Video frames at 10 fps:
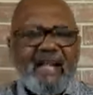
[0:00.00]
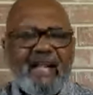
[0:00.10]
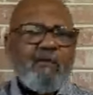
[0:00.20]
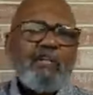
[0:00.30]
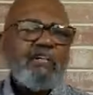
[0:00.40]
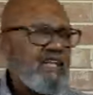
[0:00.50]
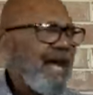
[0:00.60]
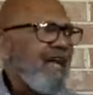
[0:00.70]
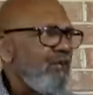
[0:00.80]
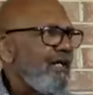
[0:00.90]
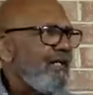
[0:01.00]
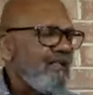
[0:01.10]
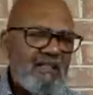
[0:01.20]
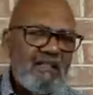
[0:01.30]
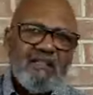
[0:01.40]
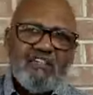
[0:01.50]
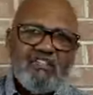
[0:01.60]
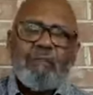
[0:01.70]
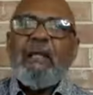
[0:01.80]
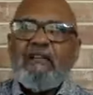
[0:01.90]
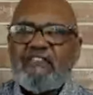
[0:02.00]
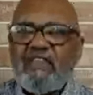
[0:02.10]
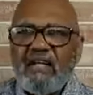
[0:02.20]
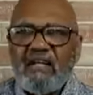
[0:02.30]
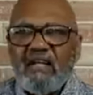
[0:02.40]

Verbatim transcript: He got real tired of waiting. So Peter said,